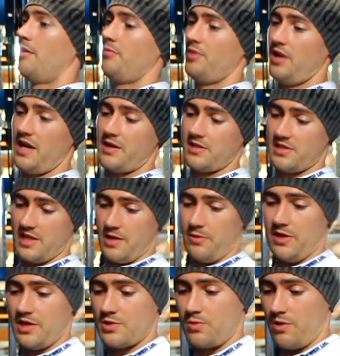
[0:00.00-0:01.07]
like I say,
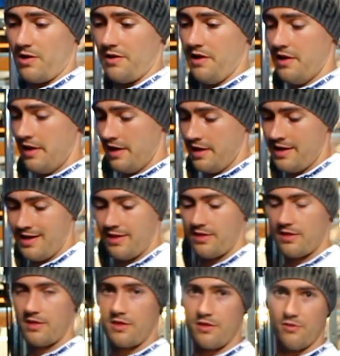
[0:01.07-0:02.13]
with this one,
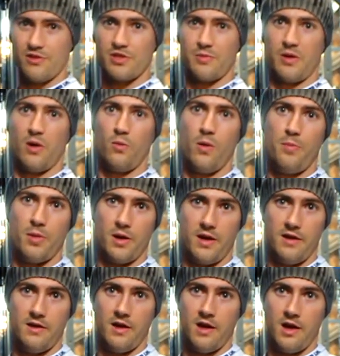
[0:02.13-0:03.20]
there is a bit of whip in
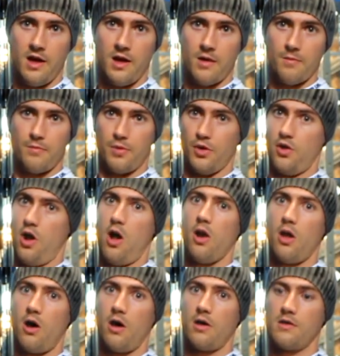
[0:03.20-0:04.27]
it, but not a
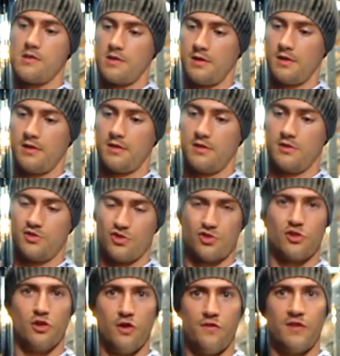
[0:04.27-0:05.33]
lot. There's
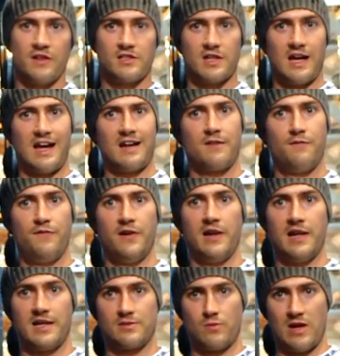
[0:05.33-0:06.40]
just enough as I can
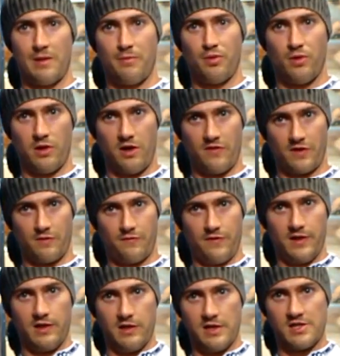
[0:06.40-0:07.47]
feel it, as when I'm pulling off, I can
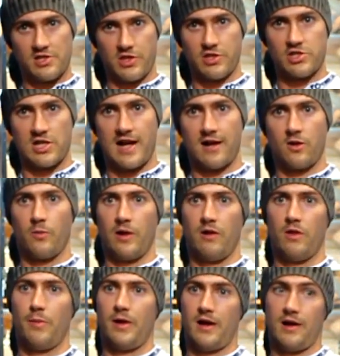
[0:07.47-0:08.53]
feel the slack coming
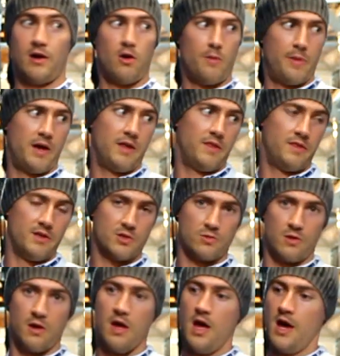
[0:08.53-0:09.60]
out of the bar a lot better than this
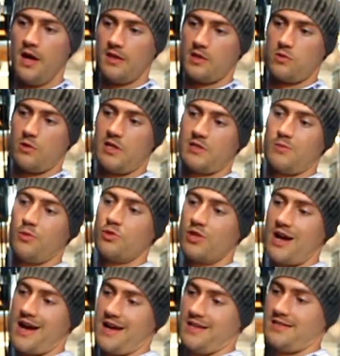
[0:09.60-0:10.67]
one. This one has a much
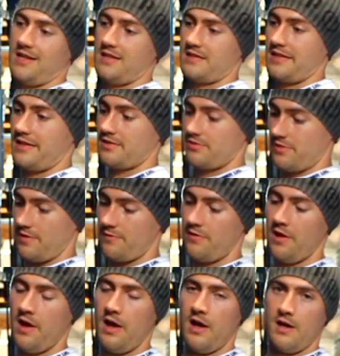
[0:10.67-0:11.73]
higher tensile
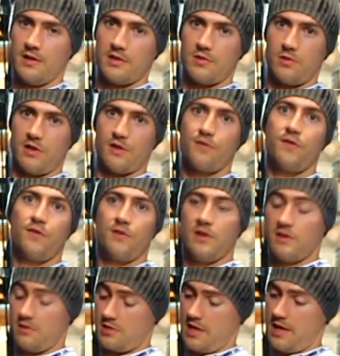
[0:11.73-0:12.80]
strength. This one has
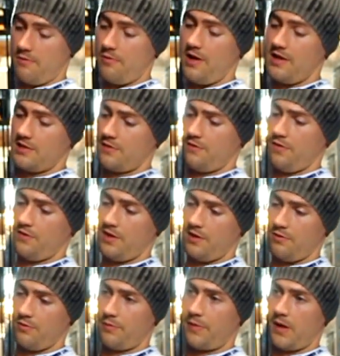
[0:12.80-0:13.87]
it's rated to
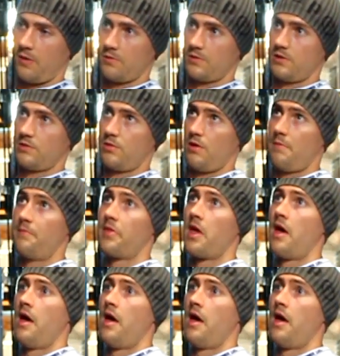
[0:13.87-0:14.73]
1,500 pounds, this one.